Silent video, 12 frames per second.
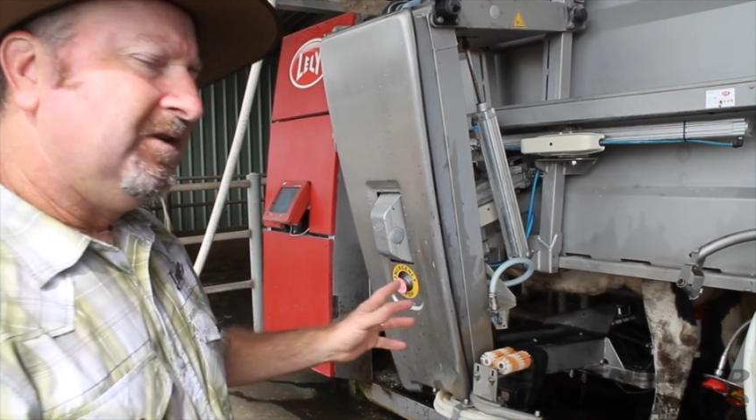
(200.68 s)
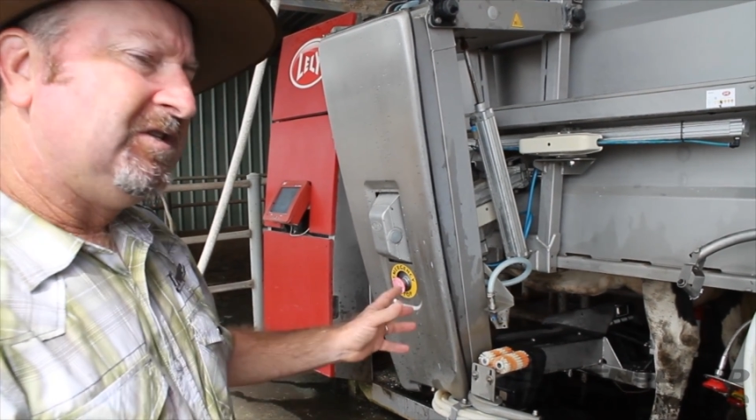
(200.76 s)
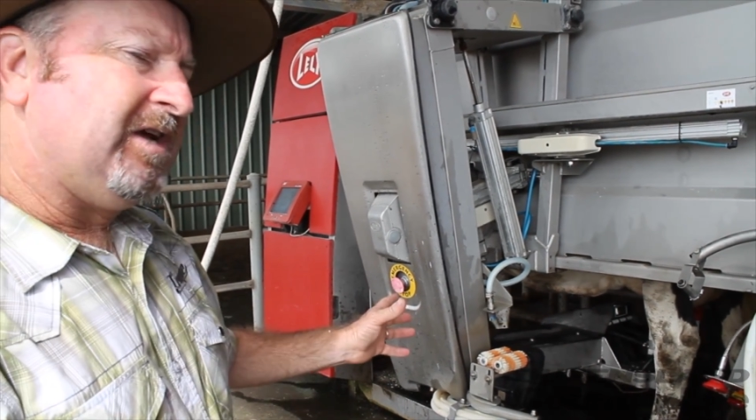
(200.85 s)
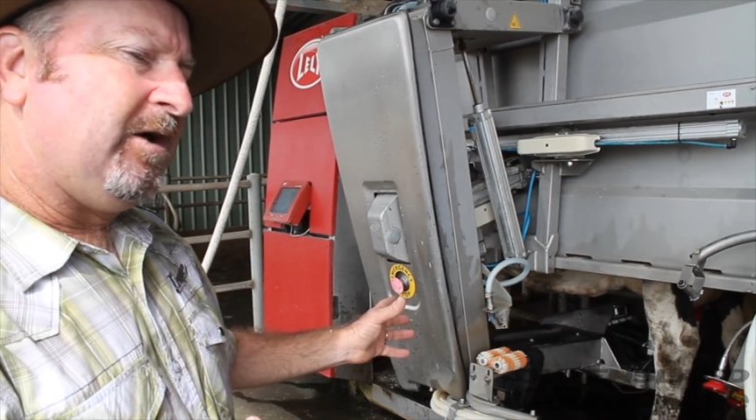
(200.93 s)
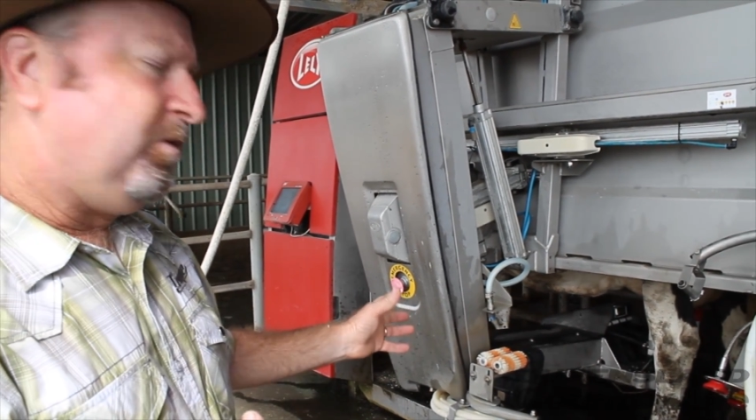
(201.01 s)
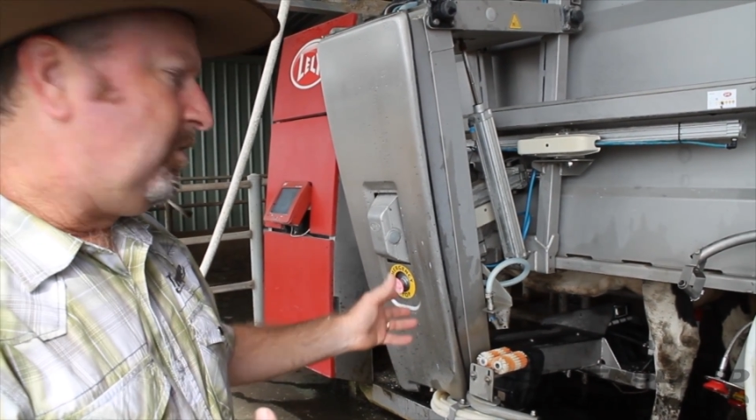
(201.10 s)

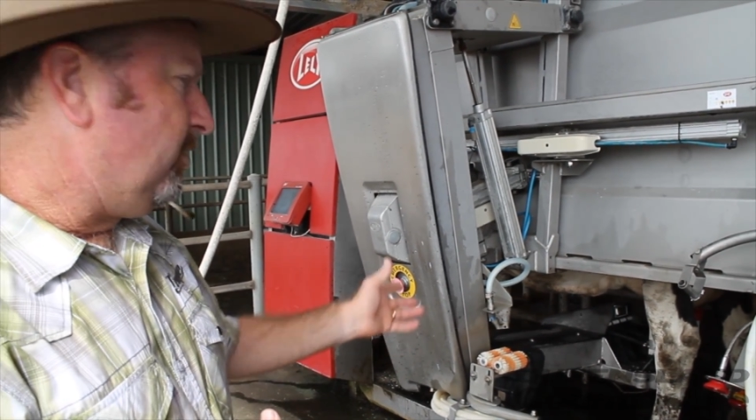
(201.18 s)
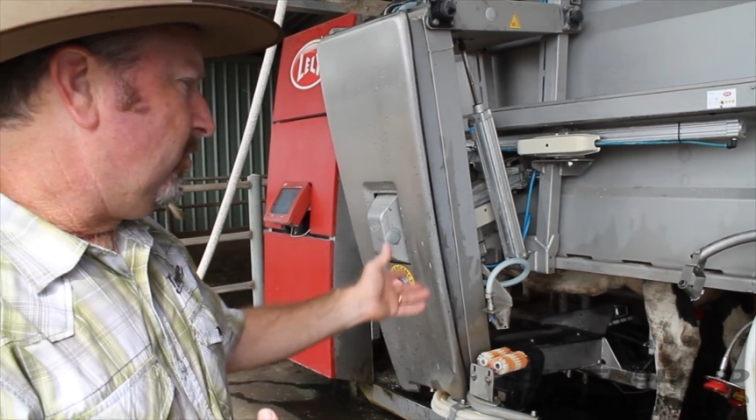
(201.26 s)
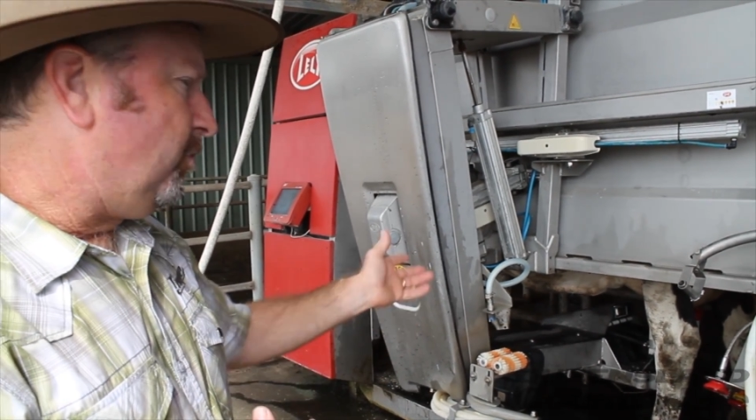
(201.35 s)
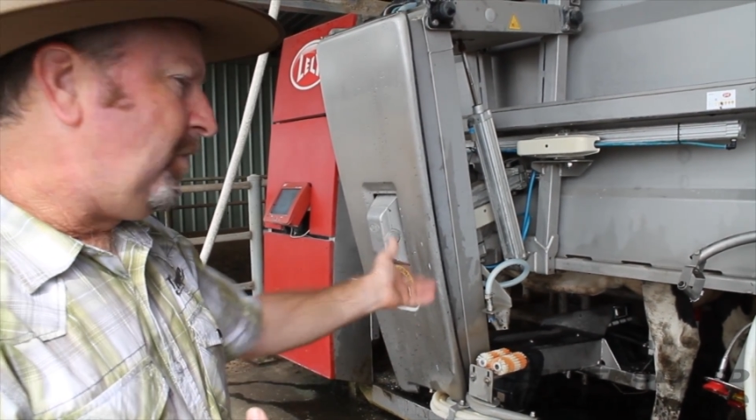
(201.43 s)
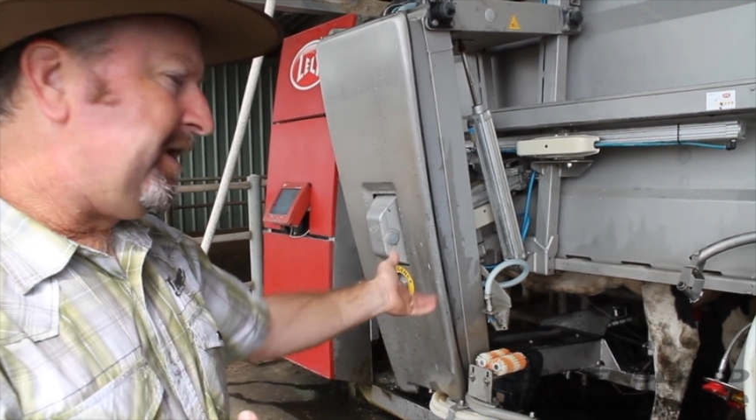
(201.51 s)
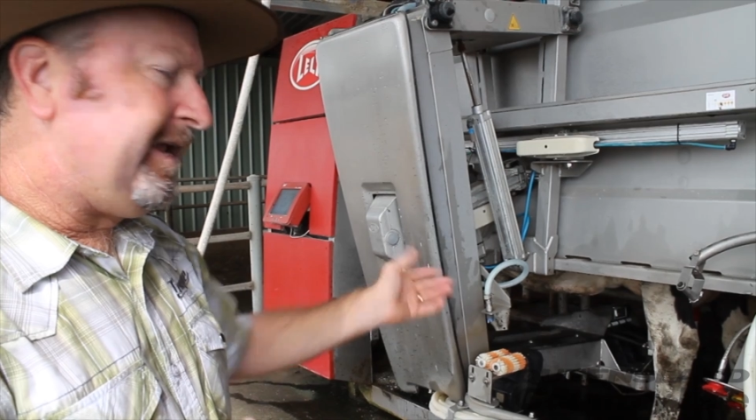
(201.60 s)
So
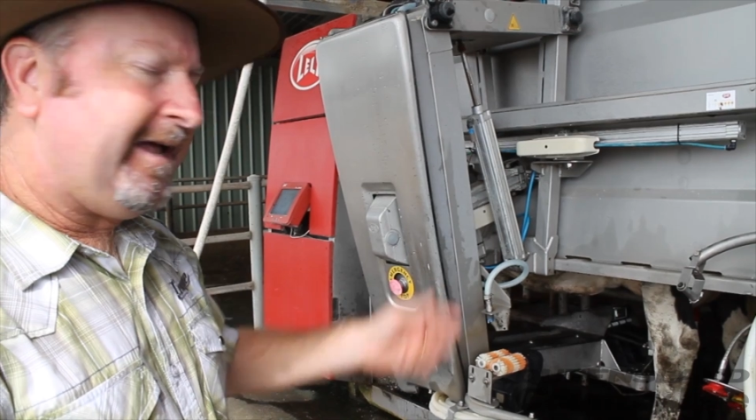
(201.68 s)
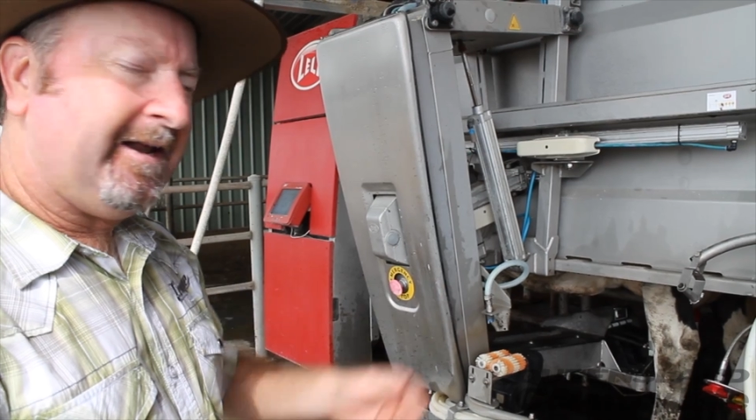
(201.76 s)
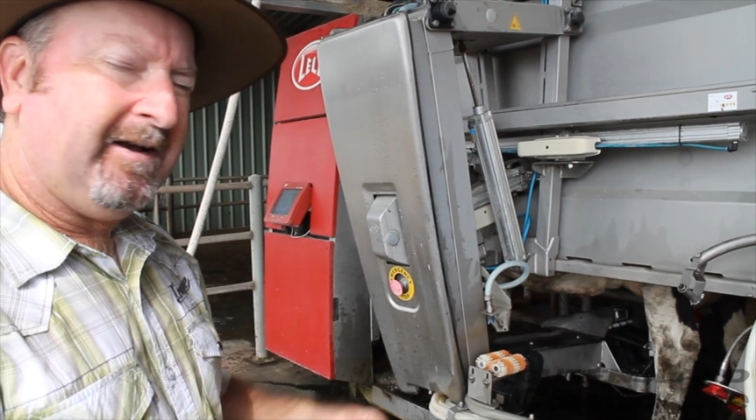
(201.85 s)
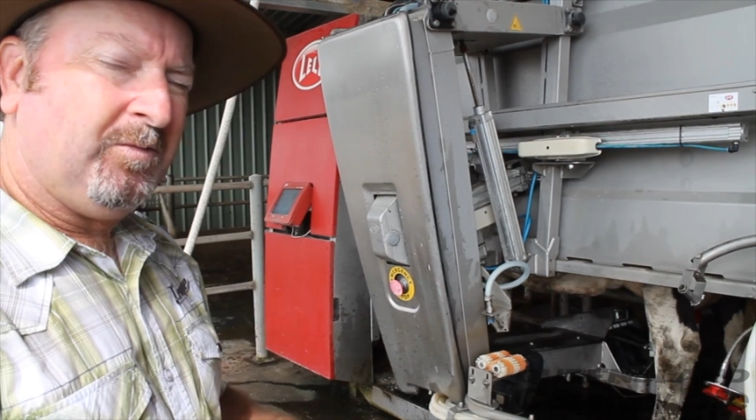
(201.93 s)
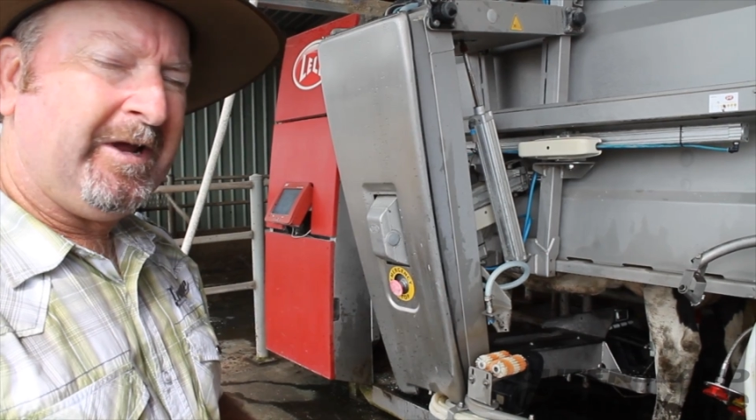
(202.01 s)
we get